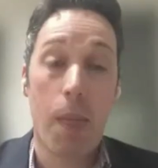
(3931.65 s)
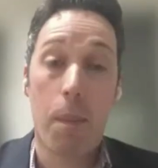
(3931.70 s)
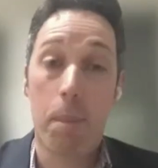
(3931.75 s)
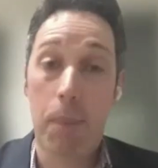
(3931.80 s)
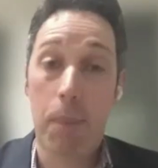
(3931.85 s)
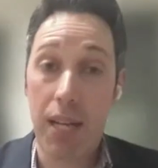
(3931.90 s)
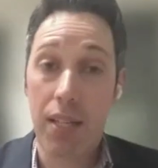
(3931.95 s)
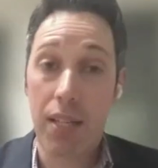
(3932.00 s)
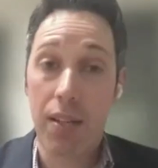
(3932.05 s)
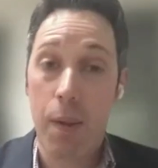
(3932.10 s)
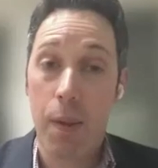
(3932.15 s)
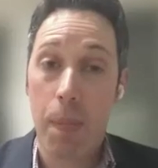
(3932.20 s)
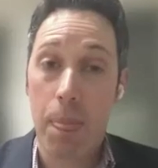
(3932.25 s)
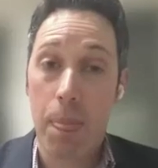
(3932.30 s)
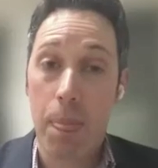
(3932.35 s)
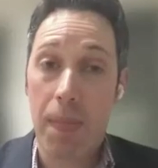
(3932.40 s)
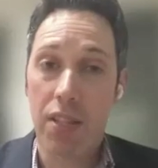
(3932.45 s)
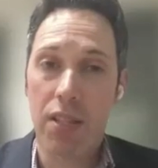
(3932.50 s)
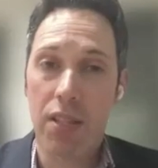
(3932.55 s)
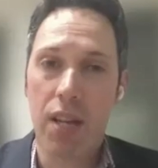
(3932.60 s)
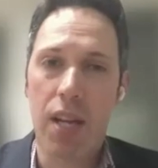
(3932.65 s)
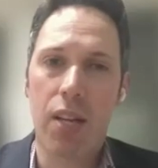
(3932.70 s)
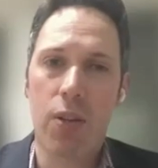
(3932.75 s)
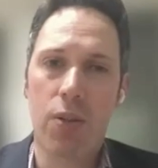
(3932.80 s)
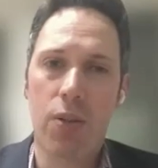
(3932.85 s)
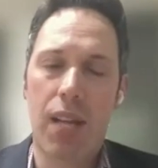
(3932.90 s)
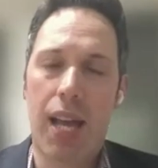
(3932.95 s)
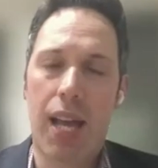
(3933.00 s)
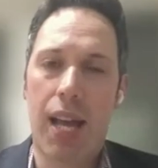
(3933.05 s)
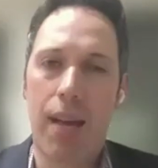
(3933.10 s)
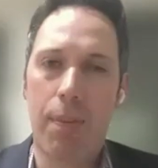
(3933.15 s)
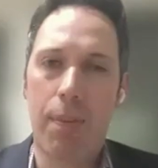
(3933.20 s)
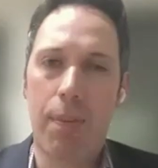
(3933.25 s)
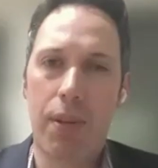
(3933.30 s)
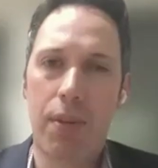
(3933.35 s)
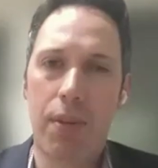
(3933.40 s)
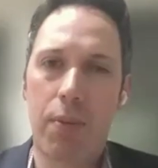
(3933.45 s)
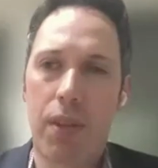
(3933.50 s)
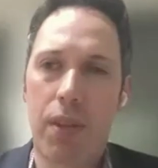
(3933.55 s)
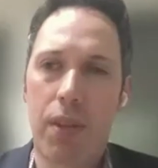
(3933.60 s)
But that's not going to
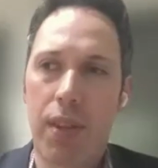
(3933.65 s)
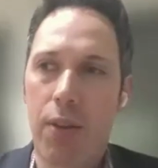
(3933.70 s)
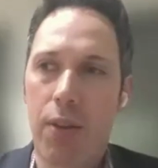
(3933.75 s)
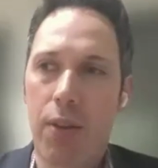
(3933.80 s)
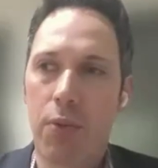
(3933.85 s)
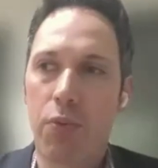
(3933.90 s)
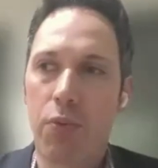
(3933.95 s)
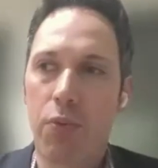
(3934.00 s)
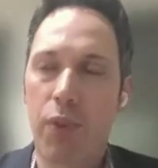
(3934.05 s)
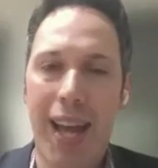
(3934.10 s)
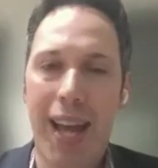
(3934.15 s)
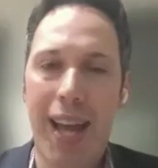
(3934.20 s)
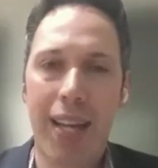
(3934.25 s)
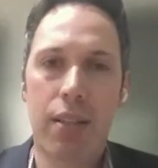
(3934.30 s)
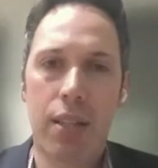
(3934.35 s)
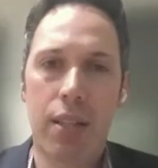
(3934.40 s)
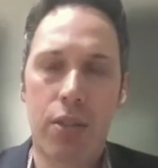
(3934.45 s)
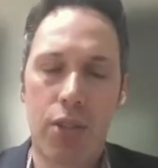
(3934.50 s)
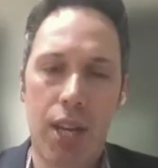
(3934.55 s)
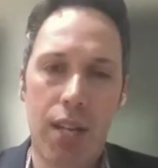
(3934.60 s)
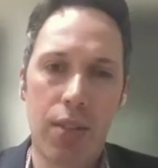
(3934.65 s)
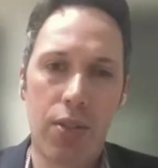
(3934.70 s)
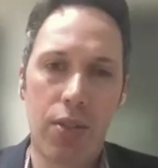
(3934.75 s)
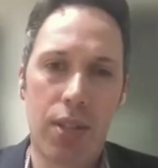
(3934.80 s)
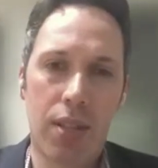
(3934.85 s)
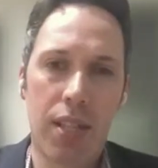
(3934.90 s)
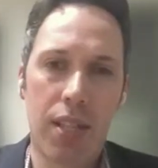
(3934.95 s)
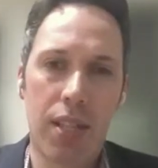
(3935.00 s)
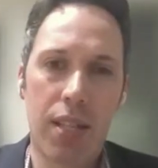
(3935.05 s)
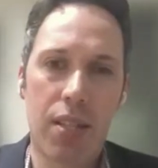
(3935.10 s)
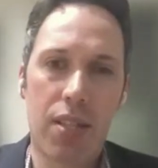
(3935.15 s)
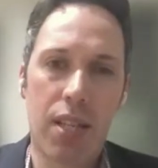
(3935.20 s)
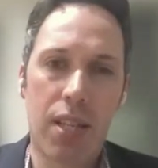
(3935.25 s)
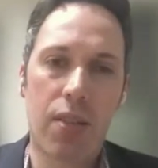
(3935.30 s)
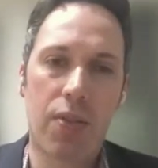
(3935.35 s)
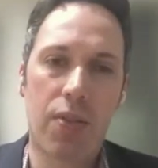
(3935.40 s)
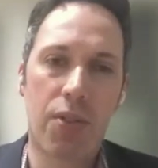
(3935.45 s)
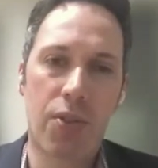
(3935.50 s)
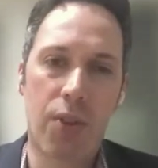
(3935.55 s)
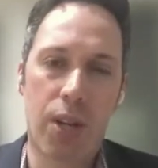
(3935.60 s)
happen without radically changing the
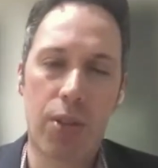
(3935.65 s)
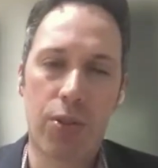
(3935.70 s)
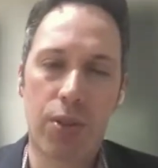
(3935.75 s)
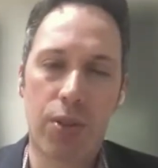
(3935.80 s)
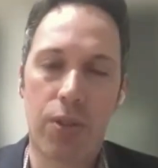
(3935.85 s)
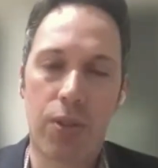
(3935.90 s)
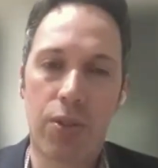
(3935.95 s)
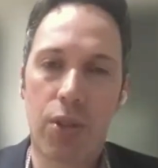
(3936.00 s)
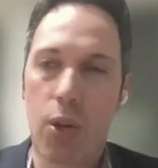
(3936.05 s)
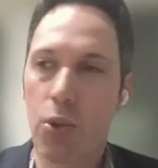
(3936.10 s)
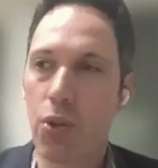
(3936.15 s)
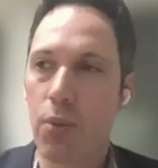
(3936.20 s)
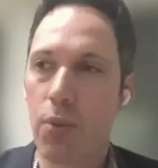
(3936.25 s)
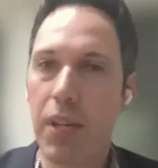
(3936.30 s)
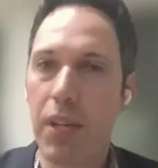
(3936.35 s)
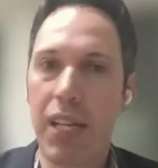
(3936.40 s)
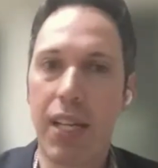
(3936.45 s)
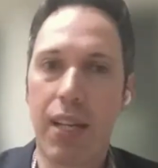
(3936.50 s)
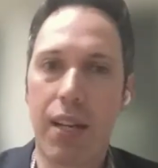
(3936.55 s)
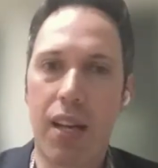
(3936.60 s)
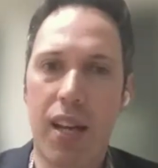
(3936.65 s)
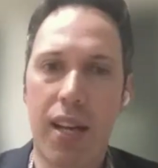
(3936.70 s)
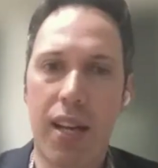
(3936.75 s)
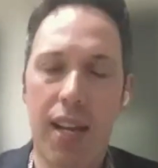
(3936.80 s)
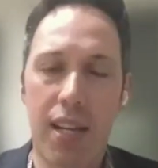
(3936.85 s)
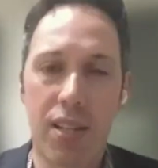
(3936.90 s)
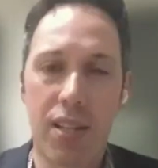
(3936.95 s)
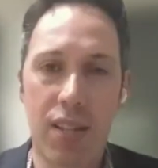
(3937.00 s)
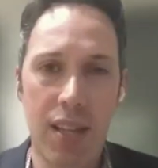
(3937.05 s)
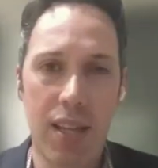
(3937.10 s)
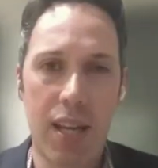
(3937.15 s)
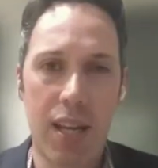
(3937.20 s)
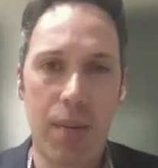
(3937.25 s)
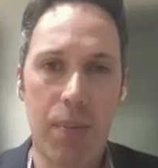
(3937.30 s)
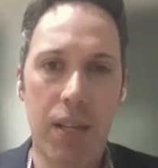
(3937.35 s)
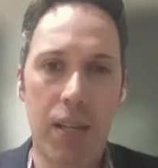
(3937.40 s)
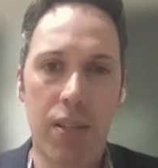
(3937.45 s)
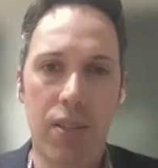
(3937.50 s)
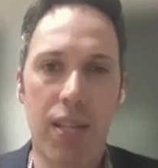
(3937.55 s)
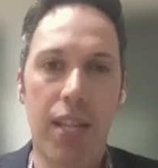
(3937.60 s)
incentive structure on social media. And I say that
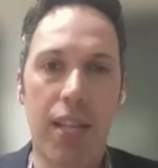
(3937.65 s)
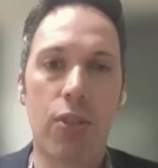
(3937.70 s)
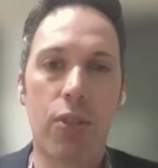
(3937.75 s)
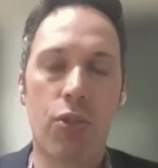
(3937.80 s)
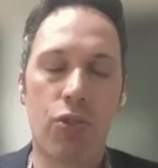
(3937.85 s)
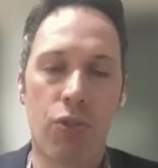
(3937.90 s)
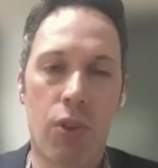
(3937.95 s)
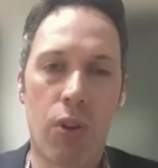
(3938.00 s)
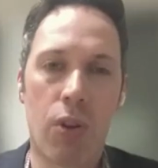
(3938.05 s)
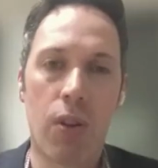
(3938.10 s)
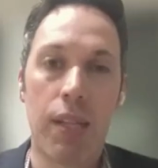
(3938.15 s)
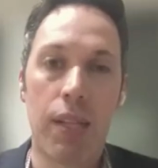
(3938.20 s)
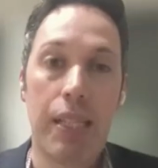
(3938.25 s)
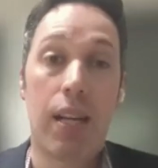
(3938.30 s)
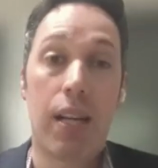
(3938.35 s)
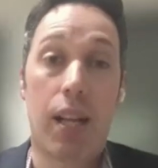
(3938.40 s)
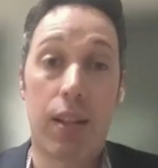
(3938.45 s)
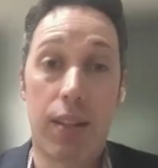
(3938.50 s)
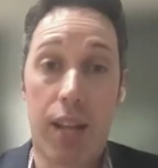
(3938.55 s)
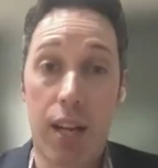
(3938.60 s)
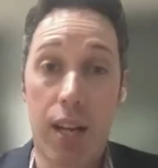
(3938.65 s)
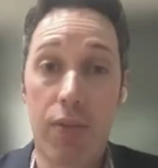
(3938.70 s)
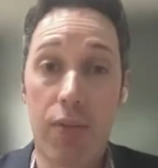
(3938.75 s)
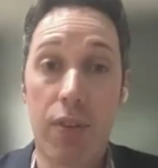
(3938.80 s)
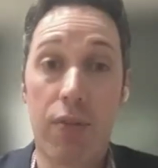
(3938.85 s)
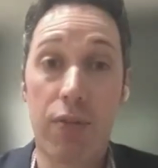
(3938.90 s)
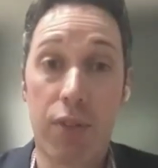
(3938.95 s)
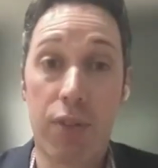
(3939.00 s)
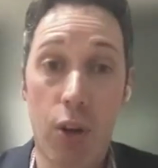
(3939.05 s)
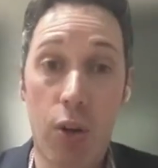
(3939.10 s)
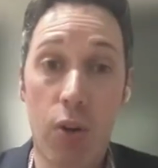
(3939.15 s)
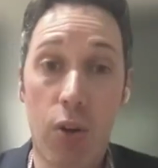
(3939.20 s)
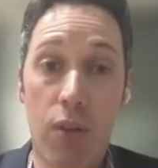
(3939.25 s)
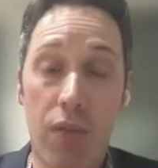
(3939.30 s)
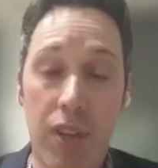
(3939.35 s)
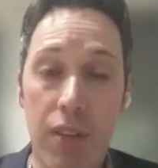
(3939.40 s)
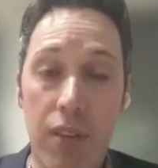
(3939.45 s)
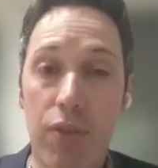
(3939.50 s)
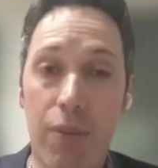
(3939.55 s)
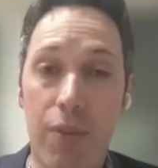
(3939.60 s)
because they control mm-hmm. a lot of the flow
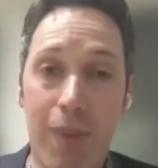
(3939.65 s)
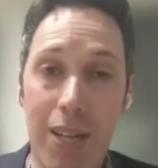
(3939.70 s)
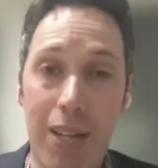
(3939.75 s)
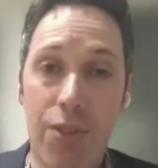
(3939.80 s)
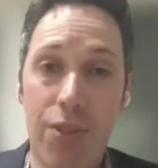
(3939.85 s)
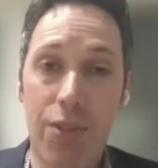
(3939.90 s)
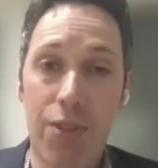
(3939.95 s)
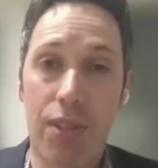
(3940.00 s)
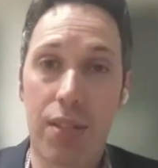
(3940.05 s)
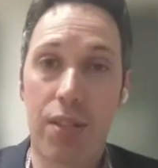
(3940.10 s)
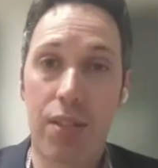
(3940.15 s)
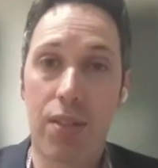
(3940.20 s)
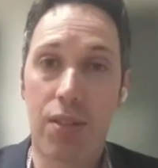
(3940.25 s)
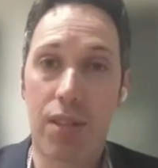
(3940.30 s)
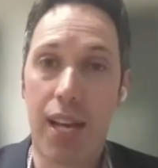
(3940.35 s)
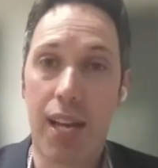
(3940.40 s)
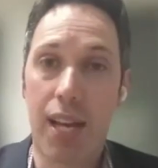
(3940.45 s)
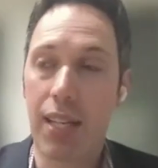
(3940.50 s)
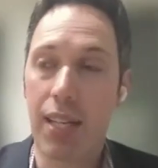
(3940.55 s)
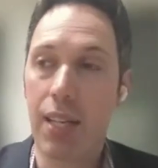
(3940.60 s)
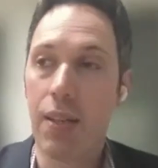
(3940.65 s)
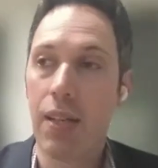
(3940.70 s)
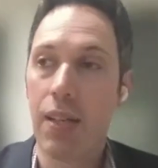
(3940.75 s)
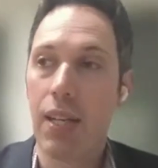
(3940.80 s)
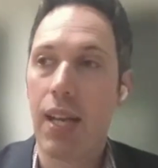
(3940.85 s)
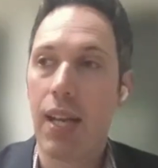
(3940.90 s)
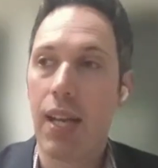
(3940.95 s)
of information in society. Right.